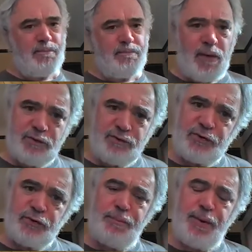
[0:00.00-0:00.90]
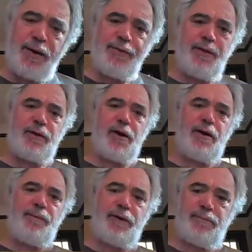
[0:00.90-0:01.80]
monstrously better than the
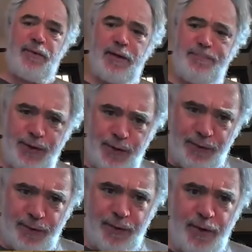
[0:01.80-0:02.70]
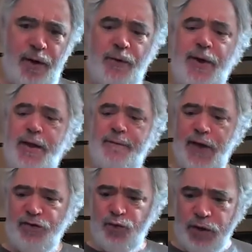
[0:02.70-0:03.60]
current one, in my opinion. Okay,
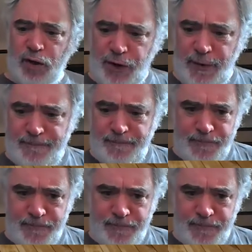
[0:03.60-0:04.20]
next one, Cody.